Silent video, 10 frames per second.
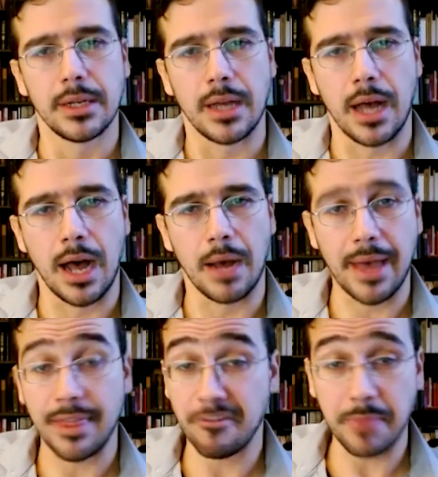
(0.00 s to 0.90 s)

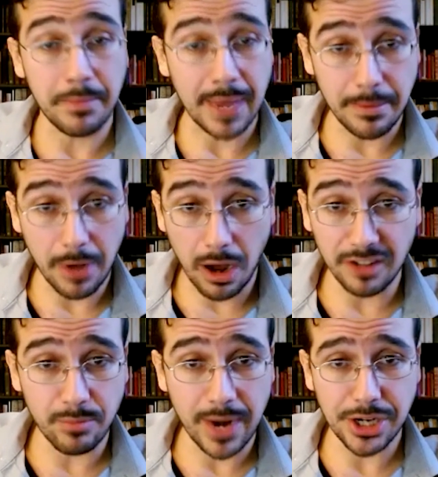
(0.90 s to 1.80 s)
And they've made many
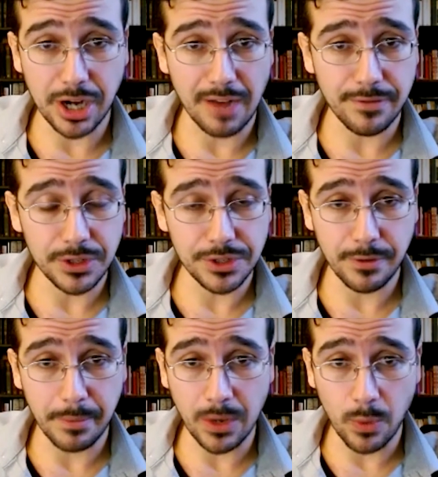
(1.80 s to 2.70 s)
olive branch offers
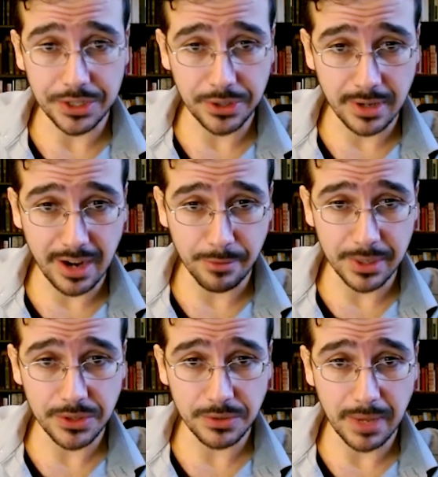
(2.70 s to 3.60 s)
for many Western
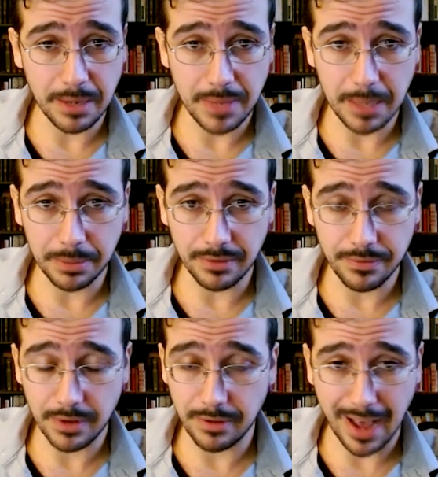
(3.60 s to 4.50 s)
governments, many people
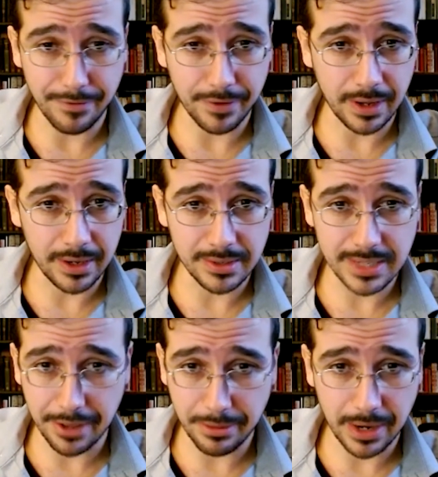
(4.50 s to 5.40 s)
of Africa and
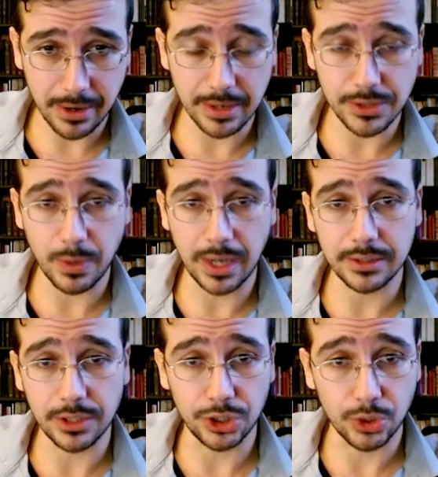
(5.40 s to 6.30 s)
South America as well,
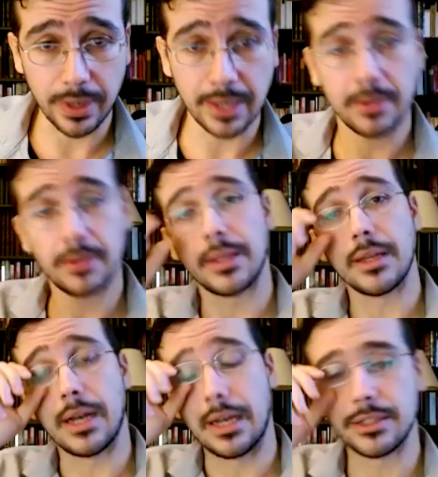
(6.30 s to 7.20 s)
to join
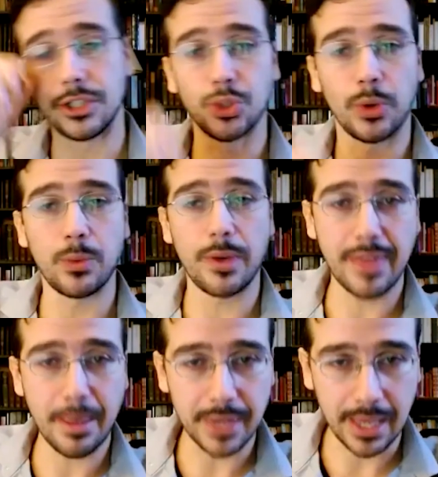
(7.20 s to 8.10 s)
with
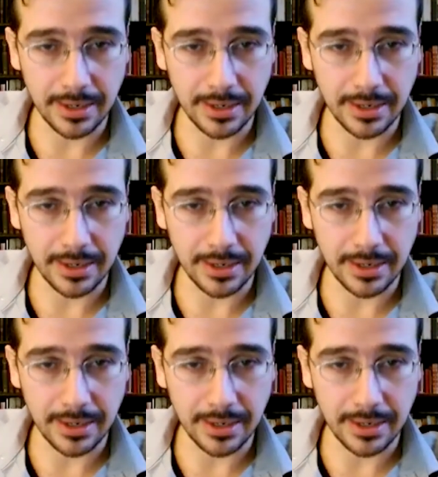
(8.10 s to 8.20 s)
them in